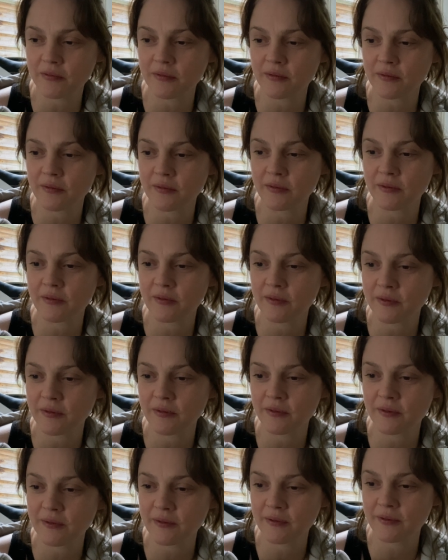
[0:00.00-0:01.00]

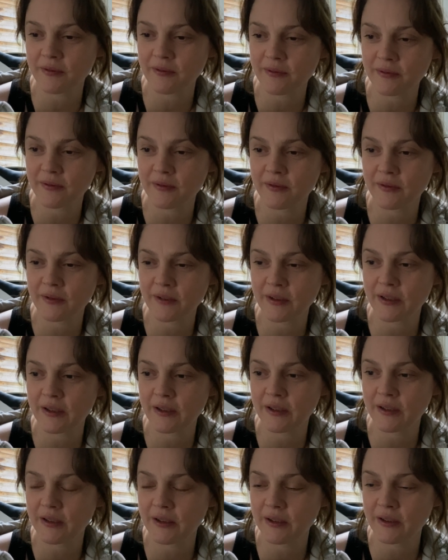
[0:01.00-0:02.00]

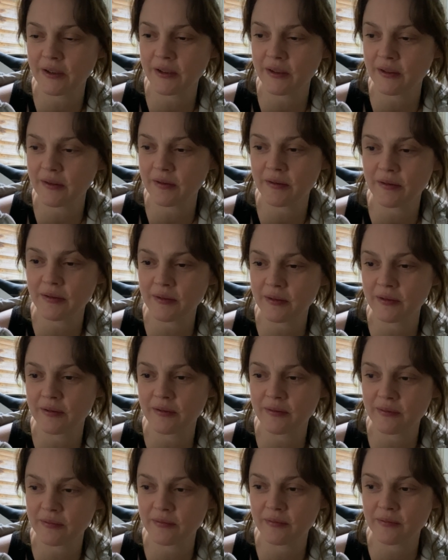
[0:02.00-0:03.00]

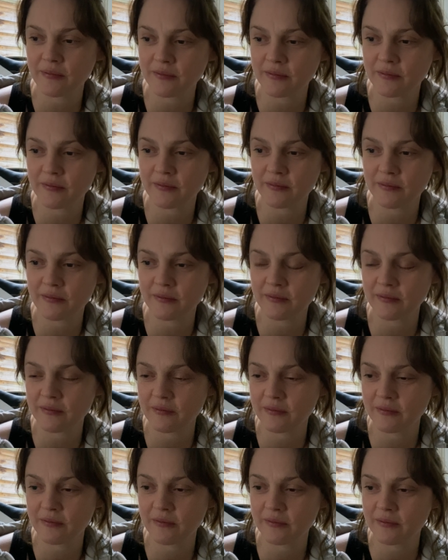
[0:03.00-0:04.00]

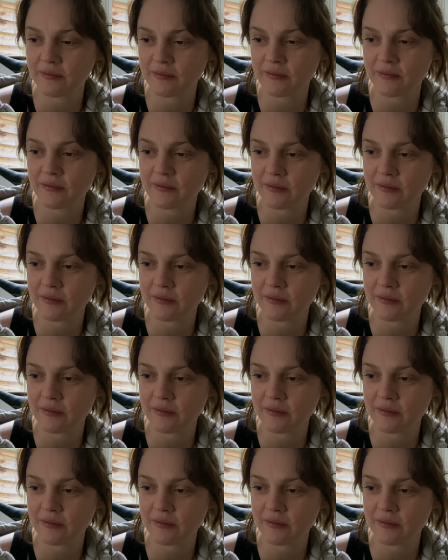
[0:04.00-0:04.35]
Nobody speaks.